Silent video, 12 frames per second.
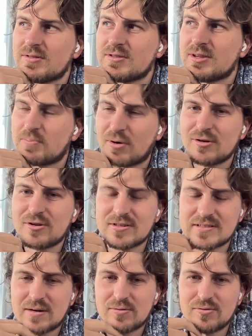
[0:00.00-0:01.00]
The
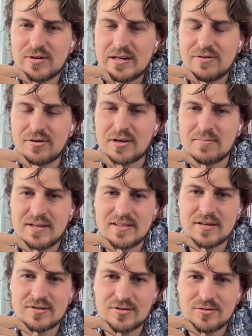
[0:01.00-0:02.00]
podcast, I would really recommend
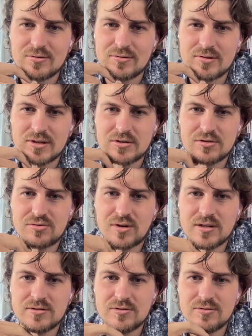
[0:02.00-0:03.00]
that you try
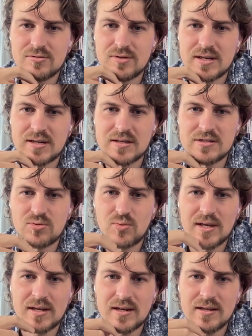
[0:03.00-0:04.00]
and do at least
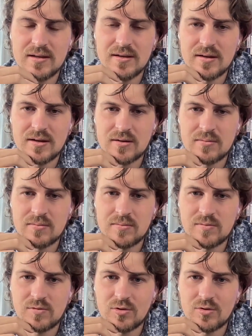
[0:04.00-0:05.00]
weekly
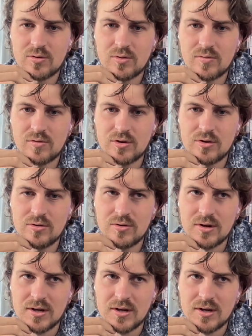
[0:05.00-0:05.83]
for you.